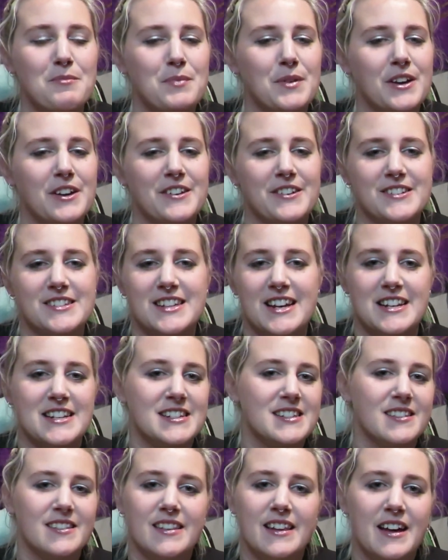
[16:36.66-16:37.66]
because I
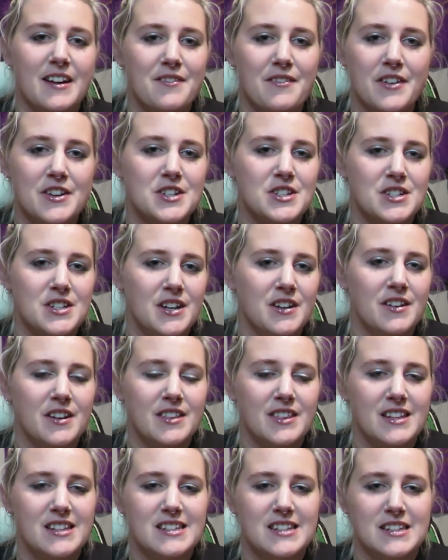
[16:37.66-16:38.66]
just love
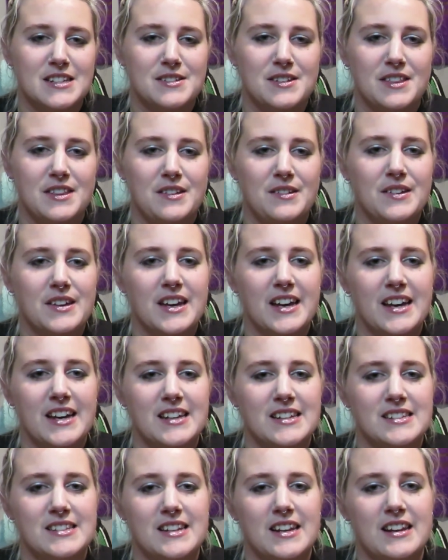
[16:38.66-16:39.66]
sharing these things with you
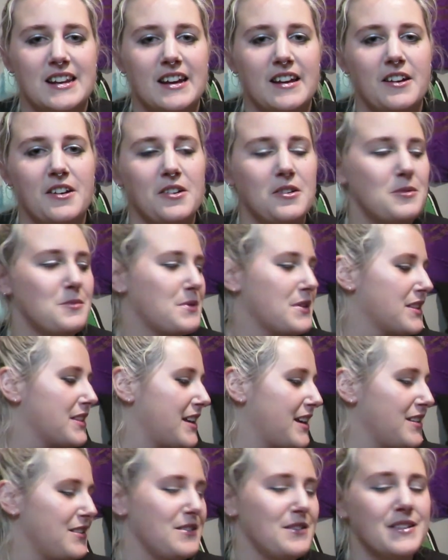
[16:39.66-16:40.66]
guys and I hope
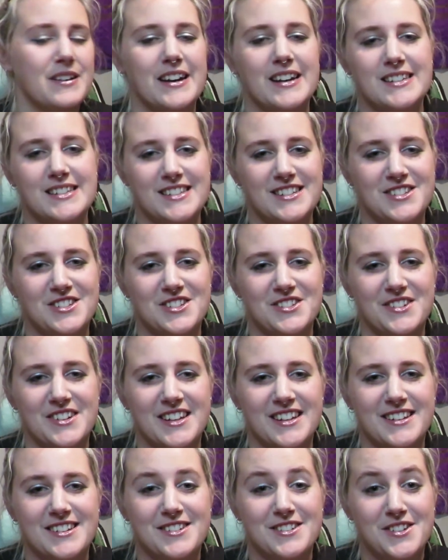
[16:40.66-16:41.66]
that you guys enjoy
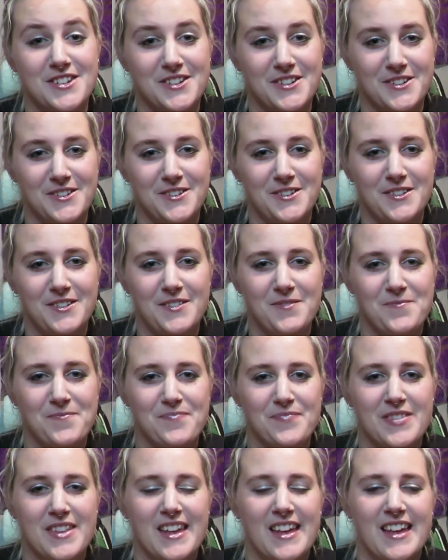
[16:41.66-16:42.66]
it too.
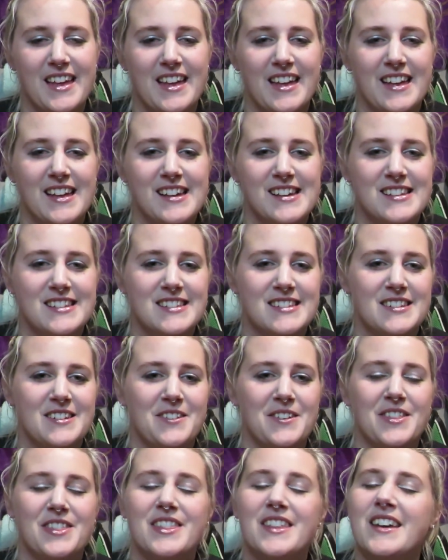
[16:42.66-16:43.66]

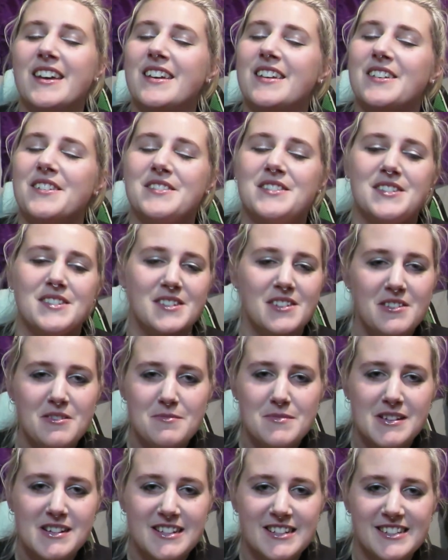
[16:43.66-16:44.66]
So thank you
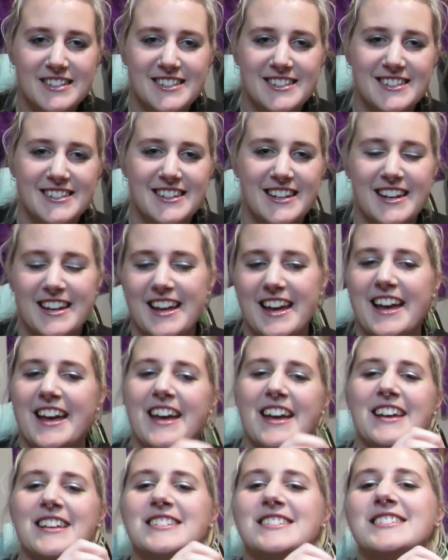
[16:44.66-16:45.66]
so much
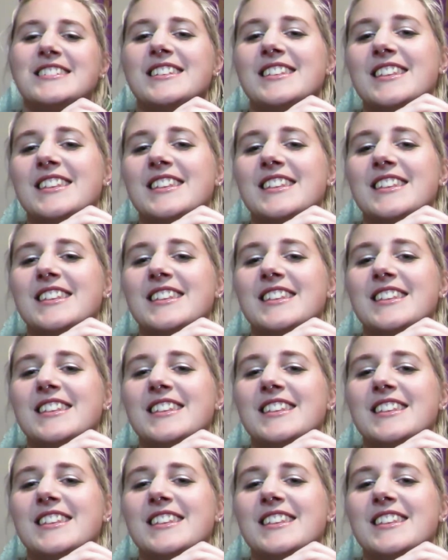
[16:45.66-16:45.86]
and